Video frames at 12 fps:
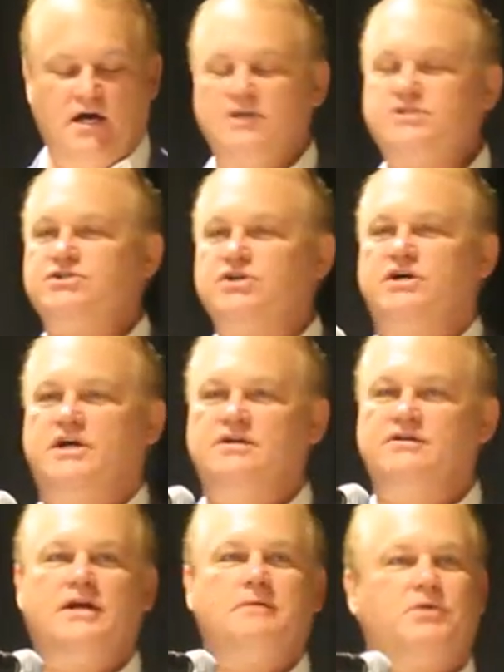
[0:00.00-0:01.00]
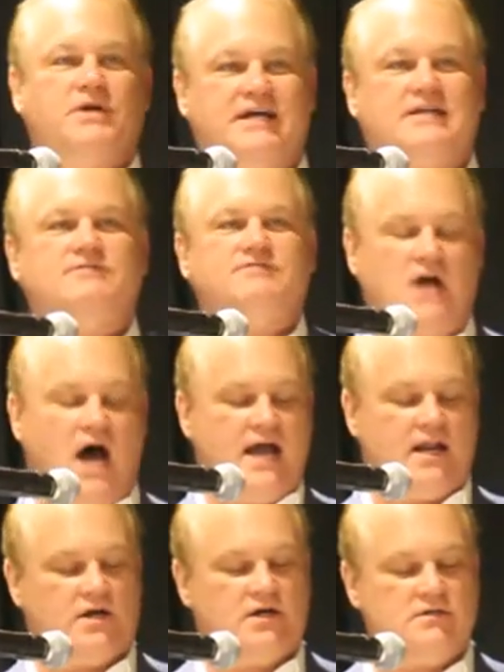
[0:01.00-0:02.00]
asserted that a predictive
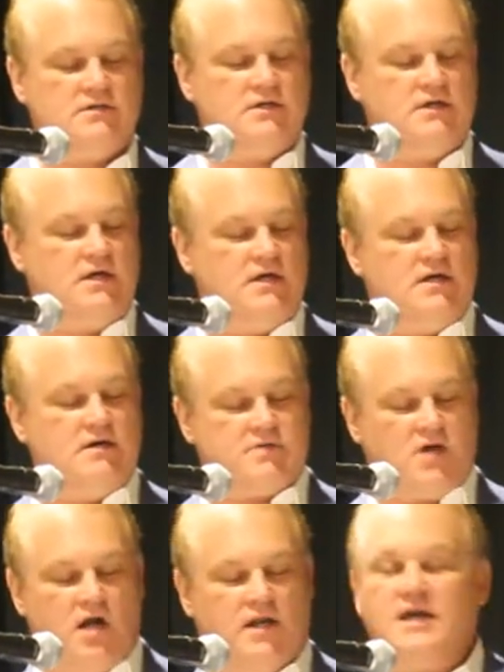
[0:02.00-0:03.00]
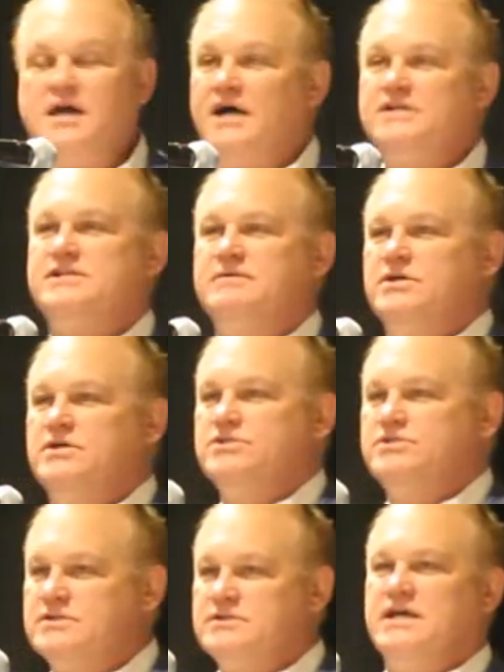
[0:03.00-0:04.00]
dialer calling
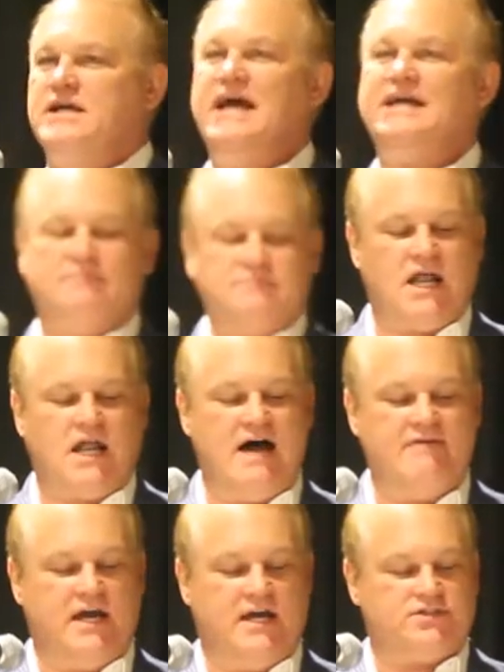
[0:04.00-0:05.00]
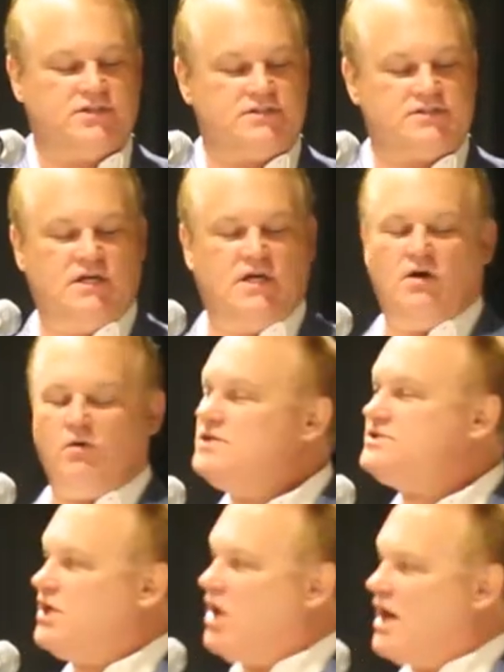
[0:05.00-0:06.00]
customers to connect live agents
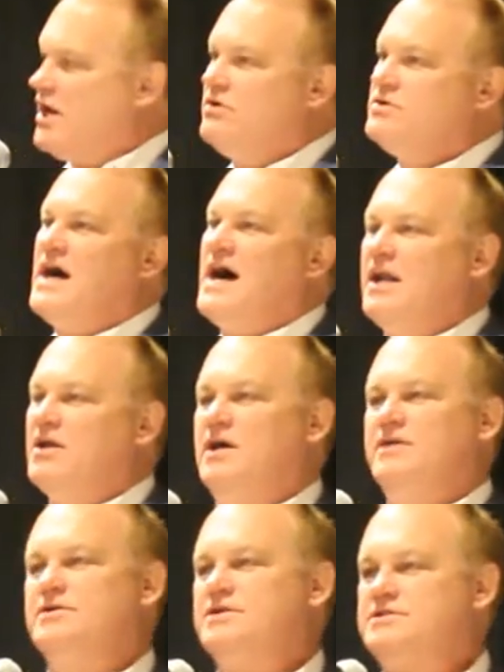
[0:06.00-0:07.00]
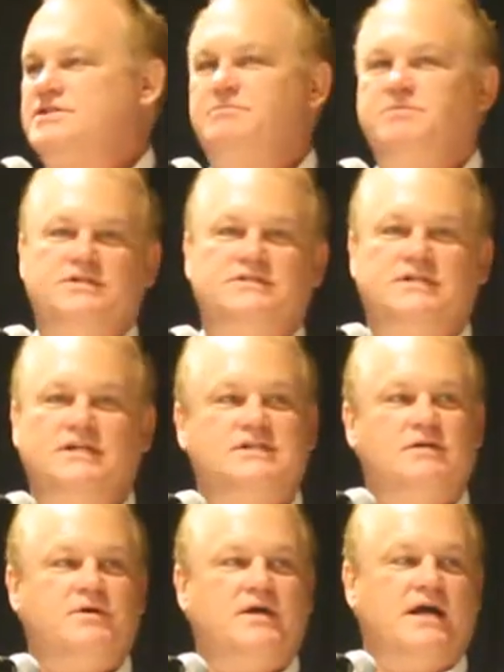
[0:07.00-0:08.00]
was an auto dialer under the
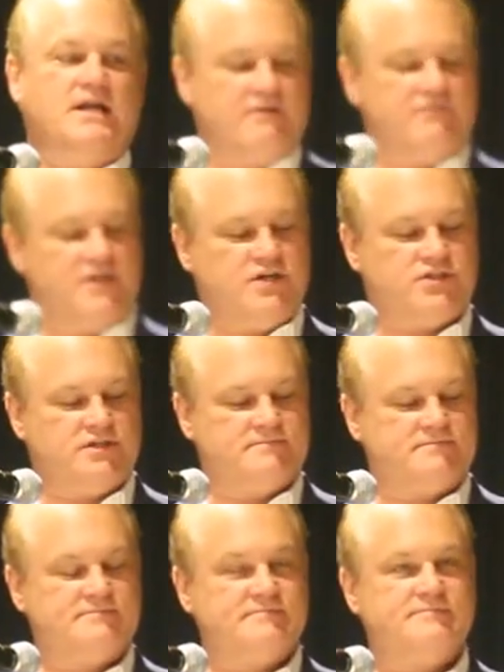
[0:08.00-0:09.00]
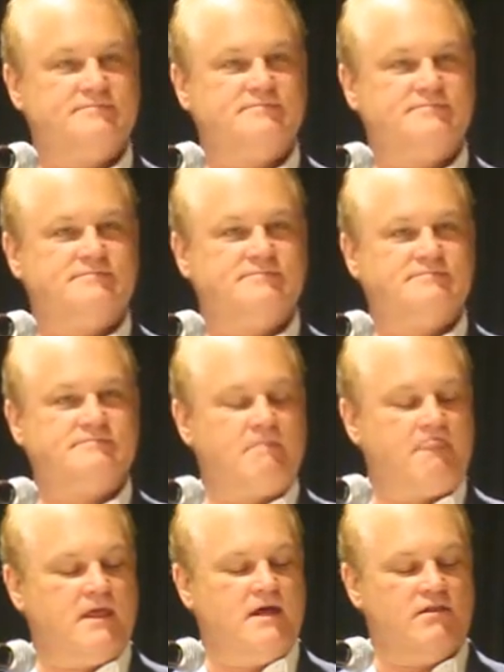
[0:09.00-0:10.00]
TCPA definition.
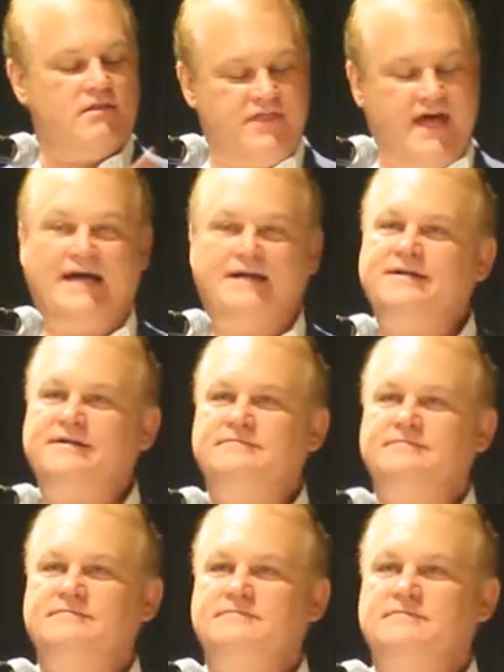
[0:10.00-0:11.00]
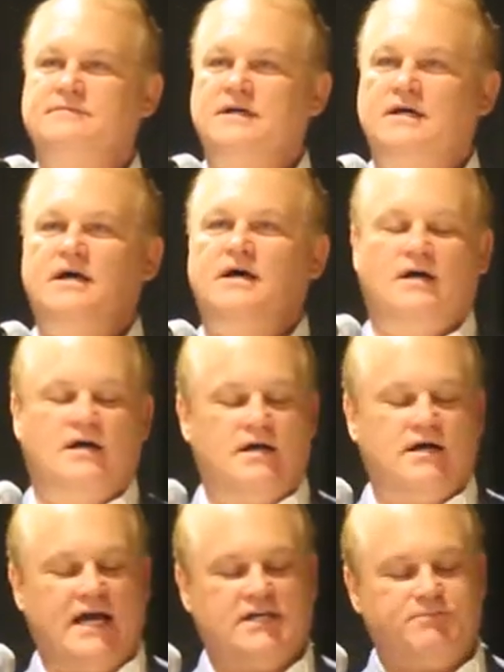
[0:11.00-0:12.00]
Then,
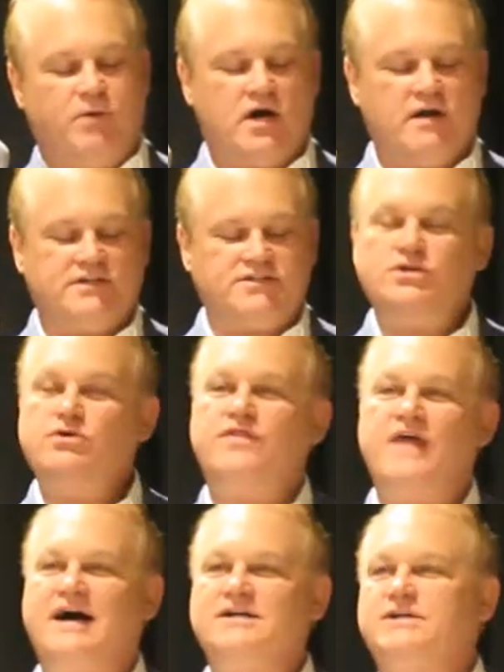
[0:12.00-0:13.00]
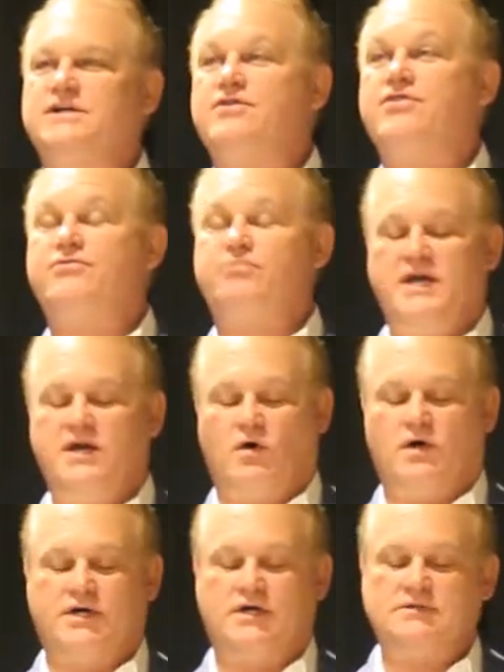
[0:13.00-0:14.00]
as part of a 2003
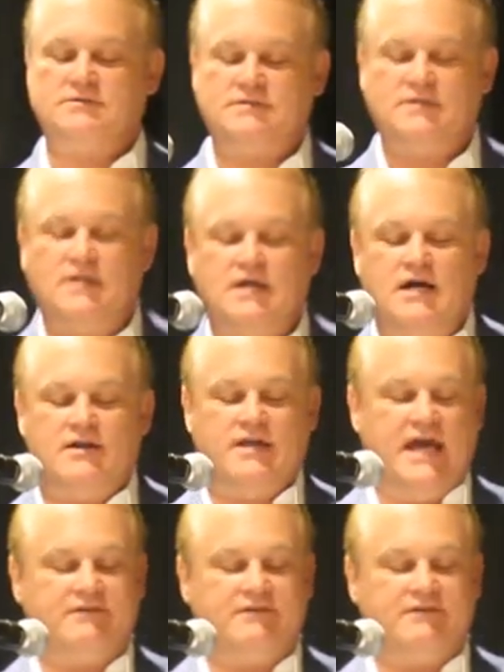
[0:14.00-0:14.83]
order, the